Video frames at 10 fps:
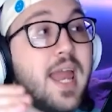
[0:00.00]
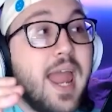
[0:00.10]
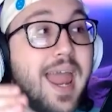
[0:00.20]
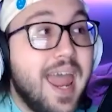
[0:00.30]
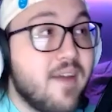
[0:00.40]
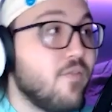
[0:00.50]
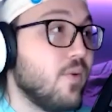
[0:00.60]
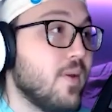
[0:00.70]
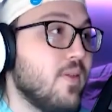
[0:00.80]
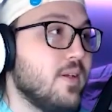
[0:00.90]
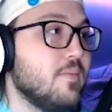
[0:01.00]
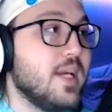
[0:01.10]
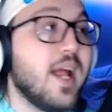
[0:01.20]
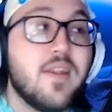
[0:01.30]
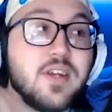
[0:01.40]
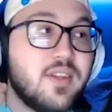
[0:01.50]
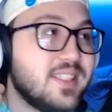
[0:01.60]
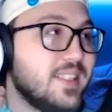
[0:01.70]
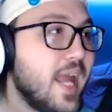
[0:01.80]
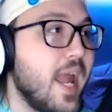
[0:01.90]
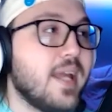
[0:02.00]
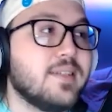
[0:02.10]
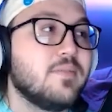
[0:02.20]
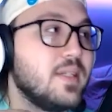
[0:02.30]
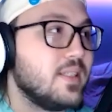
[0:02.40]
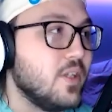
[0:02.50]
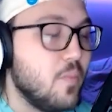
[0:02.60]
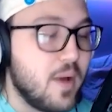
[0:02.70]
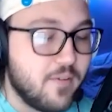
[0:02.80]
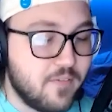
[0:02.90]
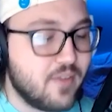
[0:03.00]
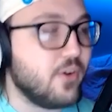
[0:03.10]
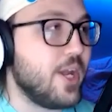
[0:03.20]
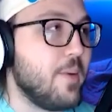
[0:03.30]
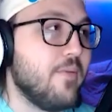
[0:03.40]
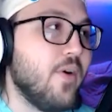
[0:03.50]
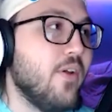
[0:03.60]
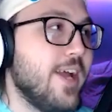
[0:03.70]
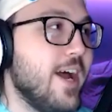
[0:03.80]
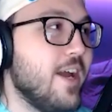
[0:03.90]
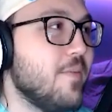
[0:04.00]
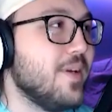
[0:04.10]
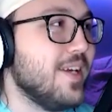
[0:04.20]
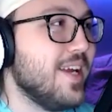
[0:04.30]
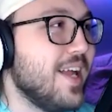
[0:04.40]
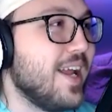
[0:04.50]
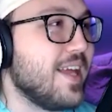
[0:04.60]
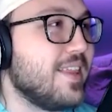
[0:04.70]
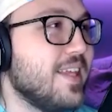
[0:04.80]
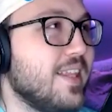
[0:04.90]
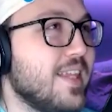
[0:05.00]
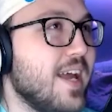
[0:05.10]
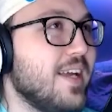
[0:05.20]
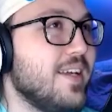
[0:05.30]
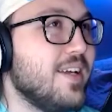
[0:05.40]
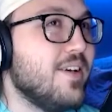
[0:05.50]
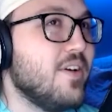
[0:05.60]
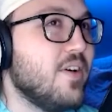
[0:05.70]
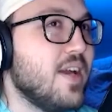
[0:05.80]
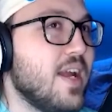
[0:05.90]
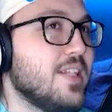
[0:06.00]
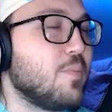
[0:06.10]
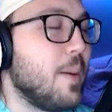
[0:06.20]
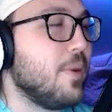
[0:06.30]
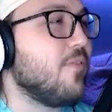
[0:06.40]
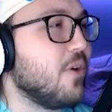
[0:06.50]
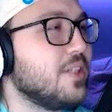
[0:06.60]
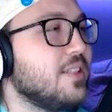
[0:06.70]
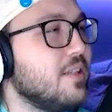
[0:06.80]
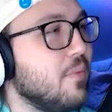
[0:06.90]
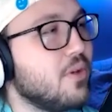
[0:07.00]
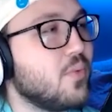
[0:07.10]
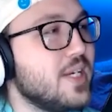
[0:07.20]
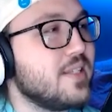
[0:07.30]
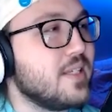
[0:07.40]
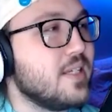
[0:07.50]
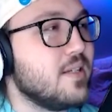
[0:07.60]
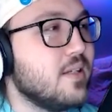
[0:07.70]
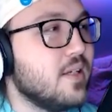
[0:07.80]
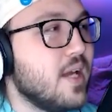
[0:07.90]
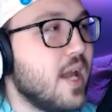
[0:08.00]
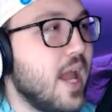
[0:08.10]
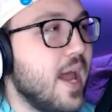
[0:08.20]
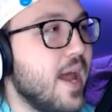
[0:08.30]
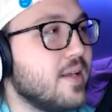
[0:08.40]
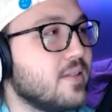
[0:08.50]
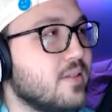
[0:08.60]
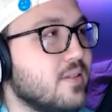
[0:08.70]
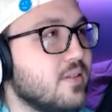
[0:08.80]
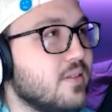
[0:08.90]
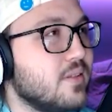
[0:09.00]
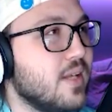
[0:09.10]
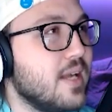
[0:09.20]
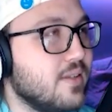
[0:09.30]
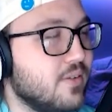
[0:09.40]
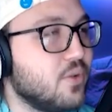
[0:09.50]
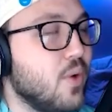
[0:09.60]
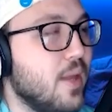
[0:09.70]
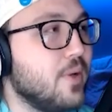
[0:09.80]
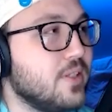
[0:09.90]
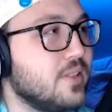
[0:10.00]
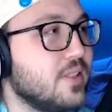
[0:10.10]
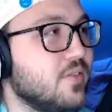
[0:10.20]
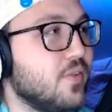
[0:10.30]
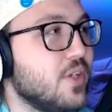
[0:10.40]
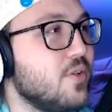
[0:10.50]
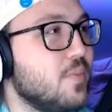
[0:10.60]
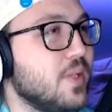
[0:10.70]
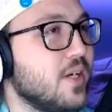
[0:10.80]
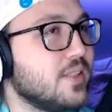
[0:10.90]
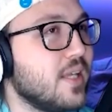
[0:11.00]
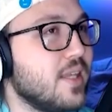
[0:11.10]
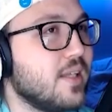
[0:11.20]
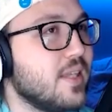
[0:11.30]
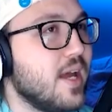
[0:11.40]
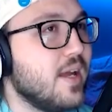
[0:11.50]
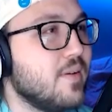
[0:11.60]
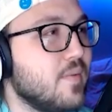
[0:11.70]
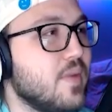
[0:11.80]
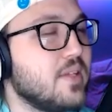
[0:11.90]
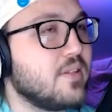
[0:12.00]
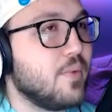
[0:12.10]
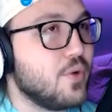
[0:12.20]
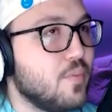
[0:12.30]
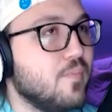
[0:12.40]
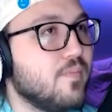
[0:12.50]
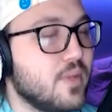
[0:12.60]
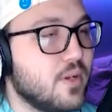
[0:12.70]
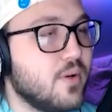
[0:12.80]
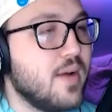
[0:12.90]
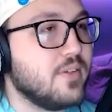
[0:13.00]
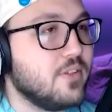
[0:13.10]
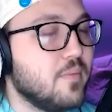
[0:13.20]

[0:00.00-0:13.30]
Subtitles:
everything to me, and to this day it's still my favorite game of all time. And I think that it's probably for a similar reason as Twilight Princess is for you, because I think that as someone who, you know, obviously